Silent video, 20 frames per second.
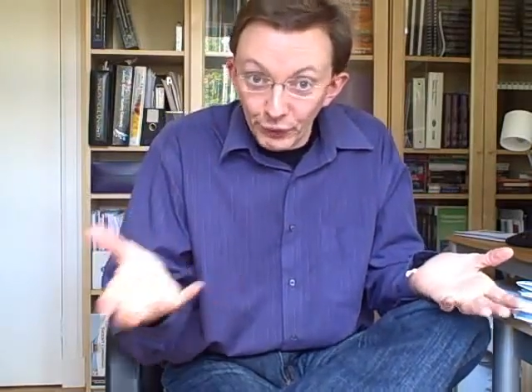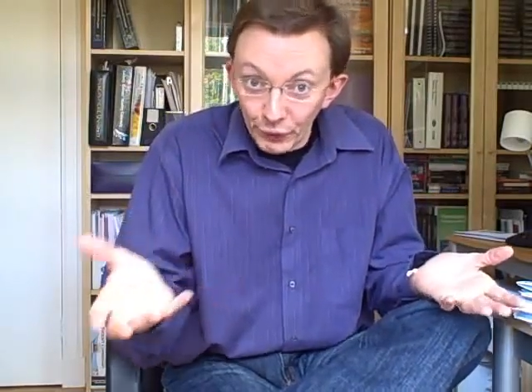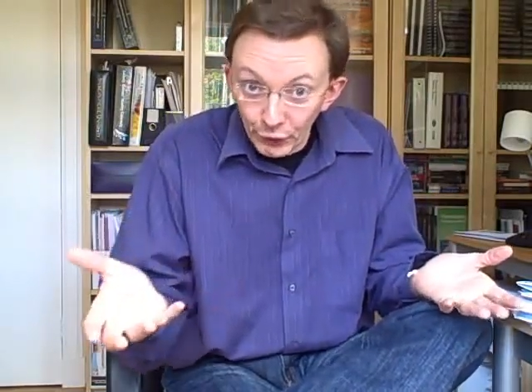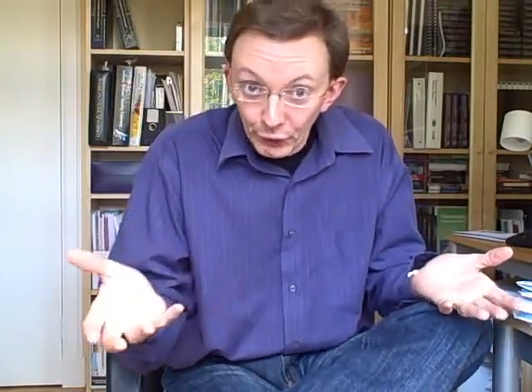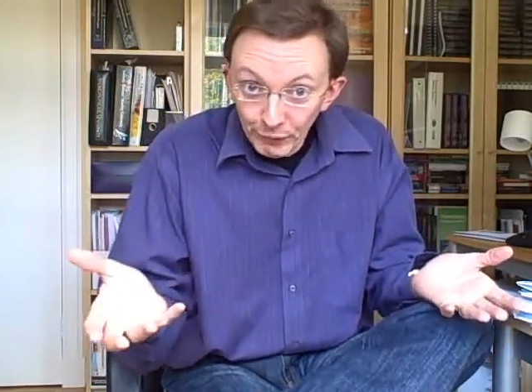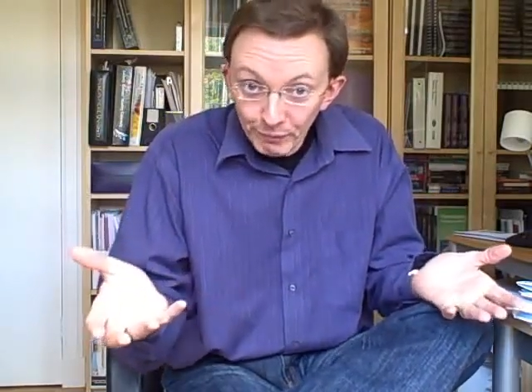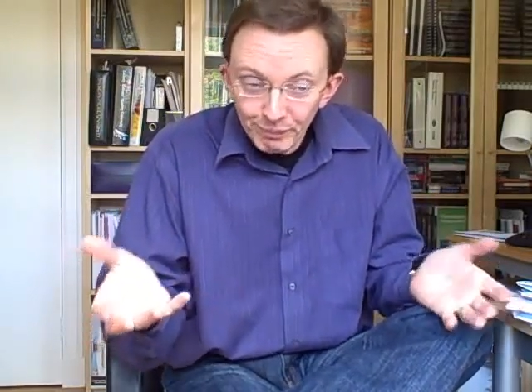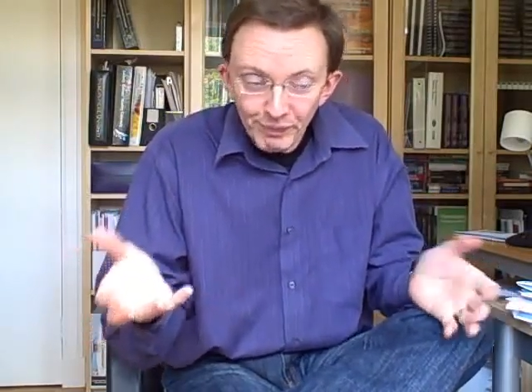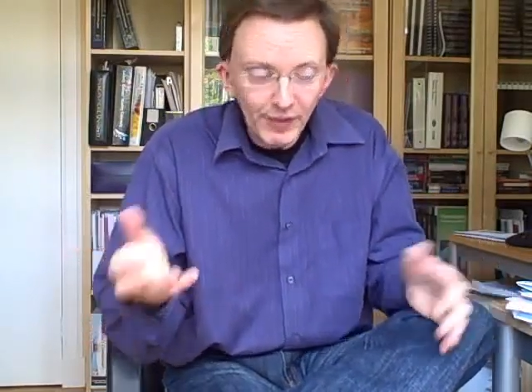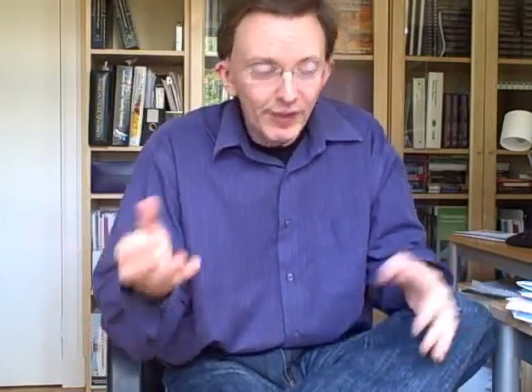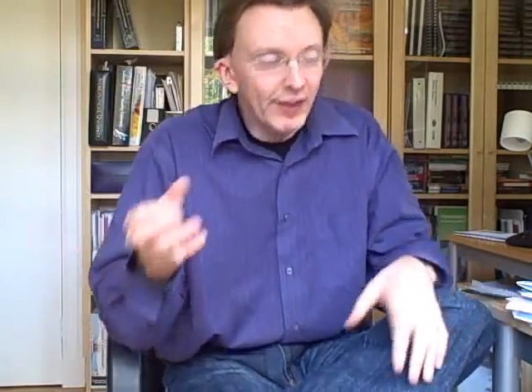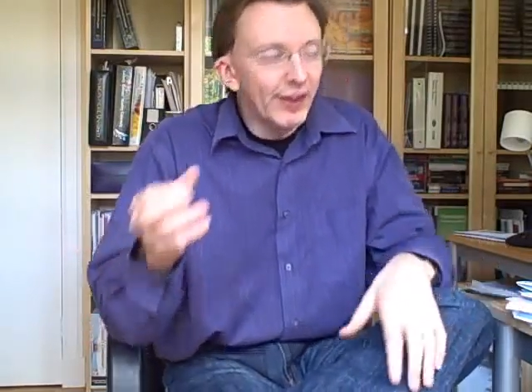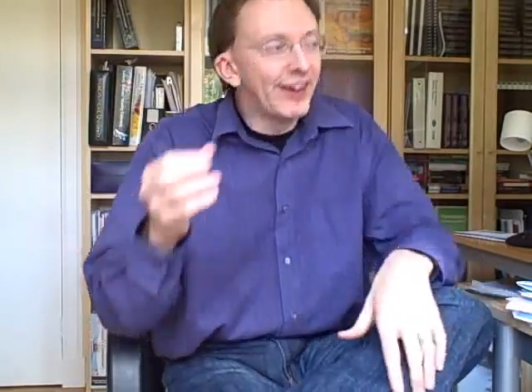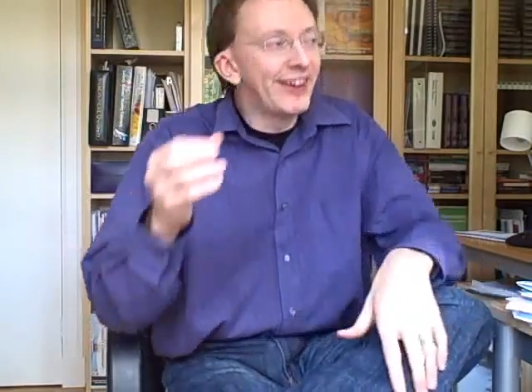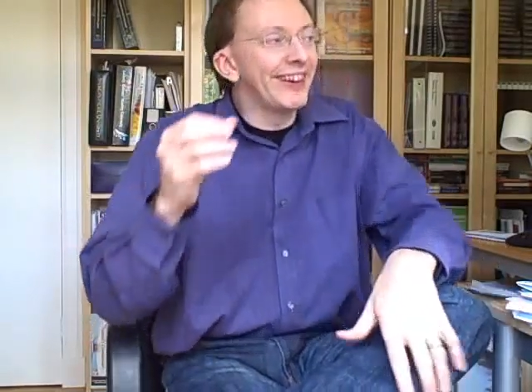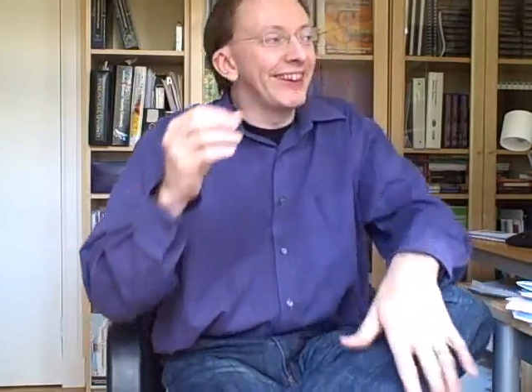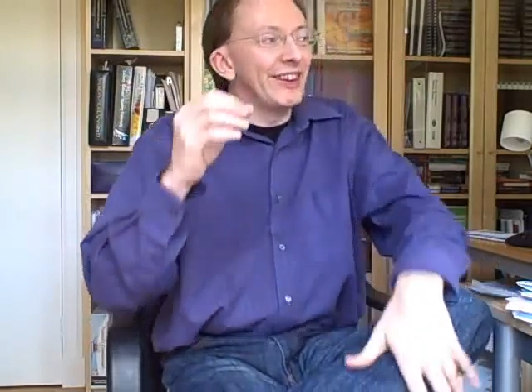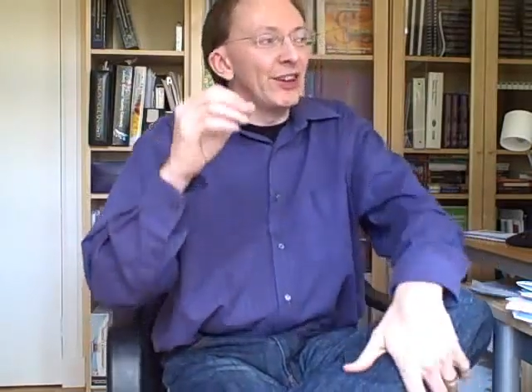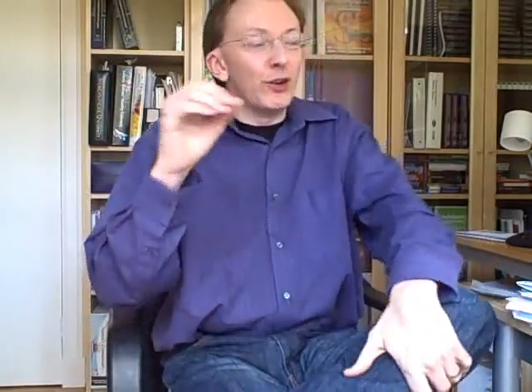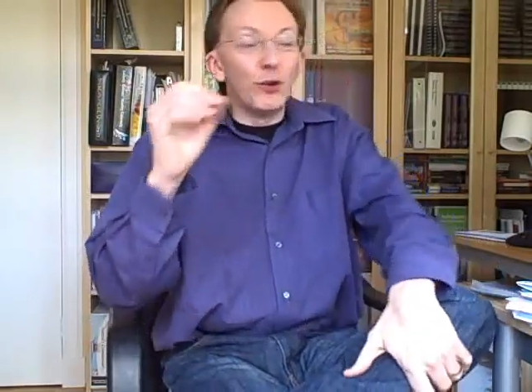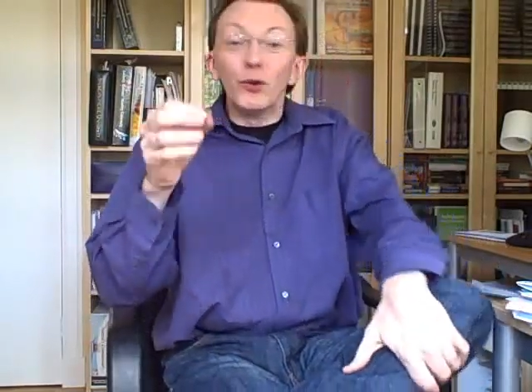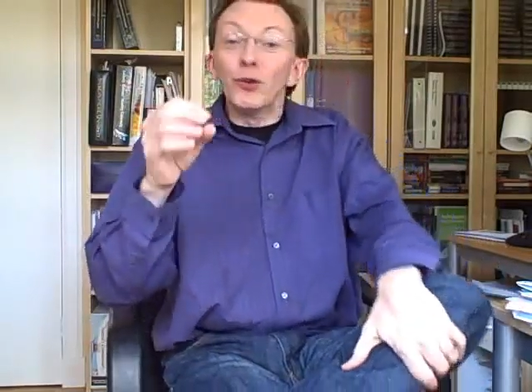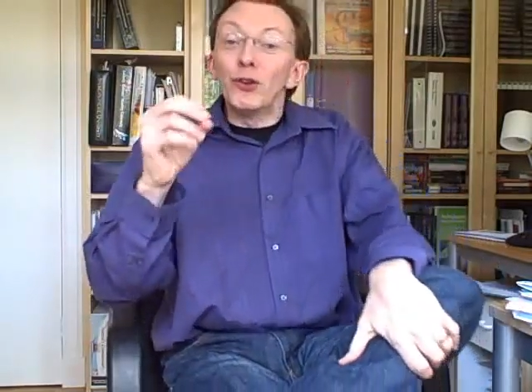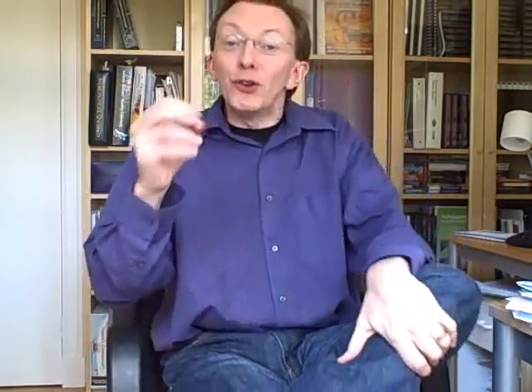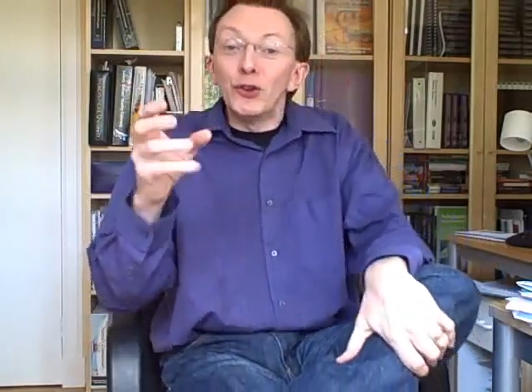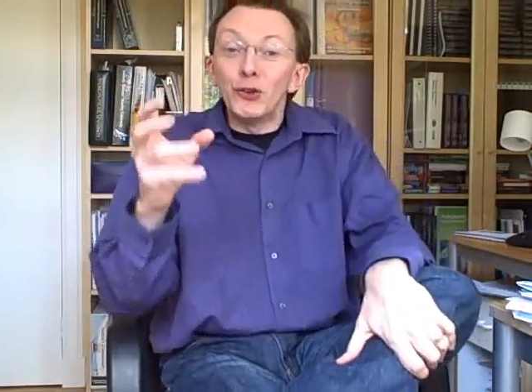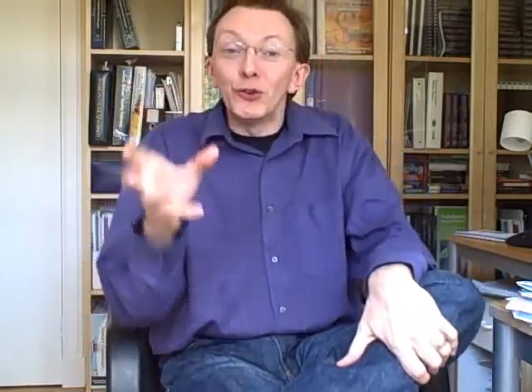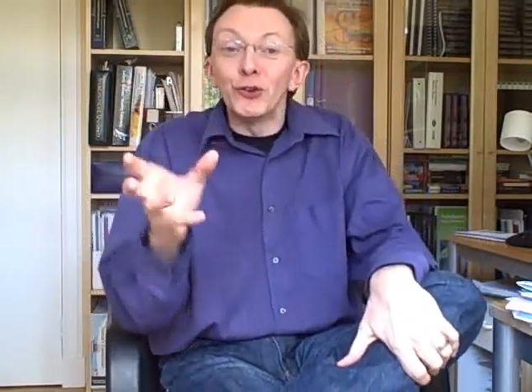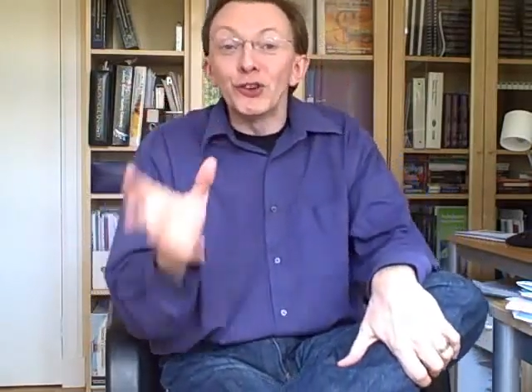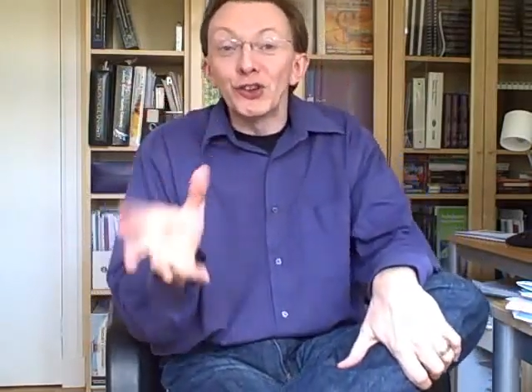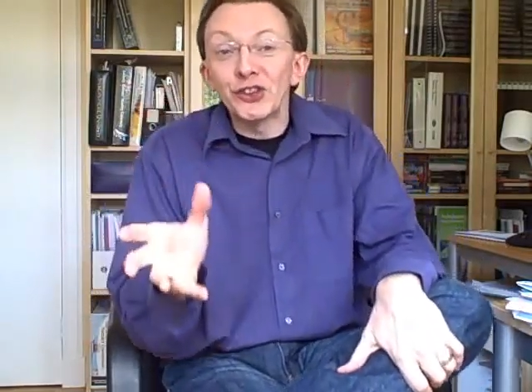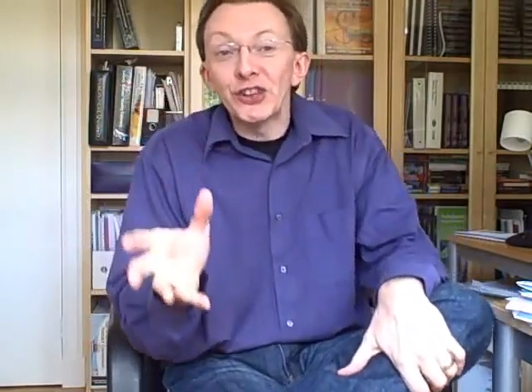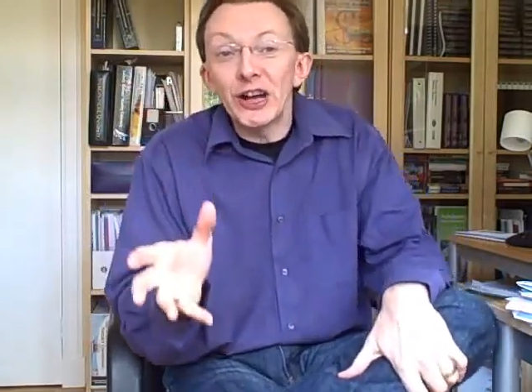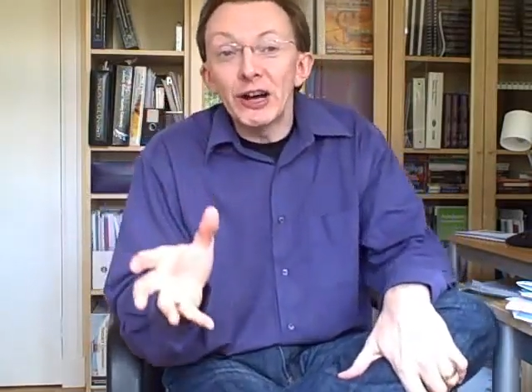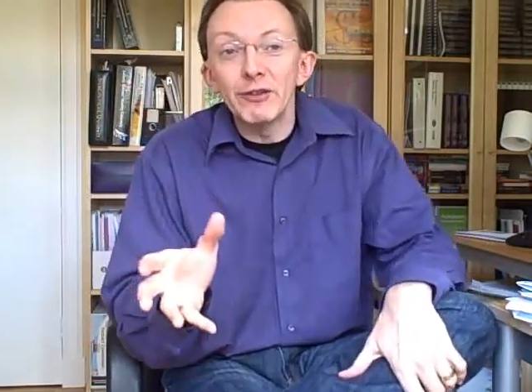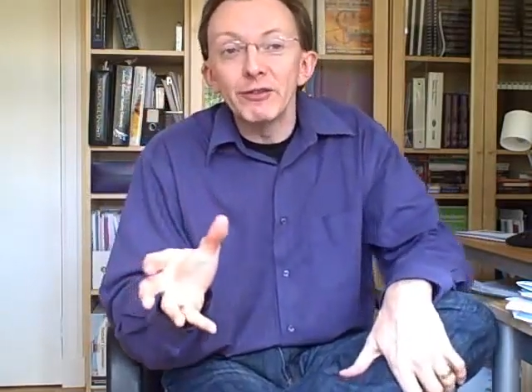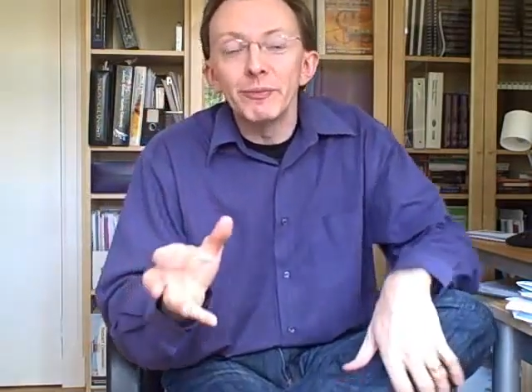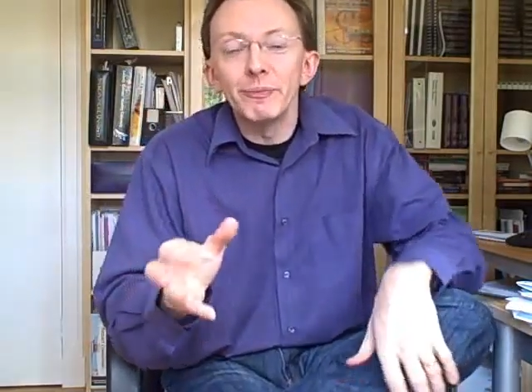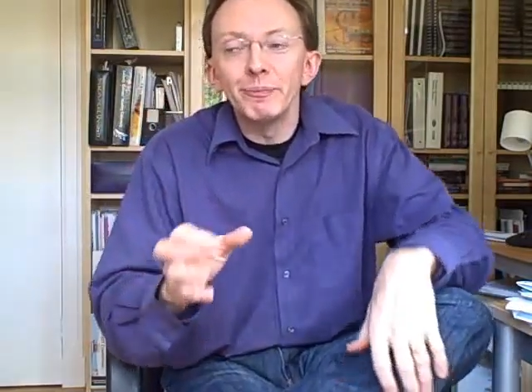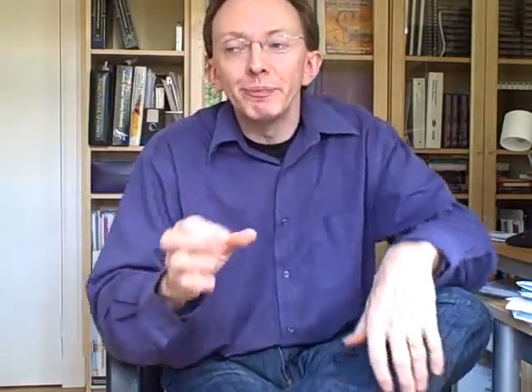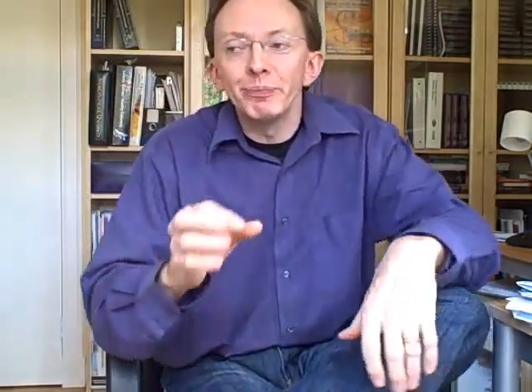you know? You know that you know your stuff.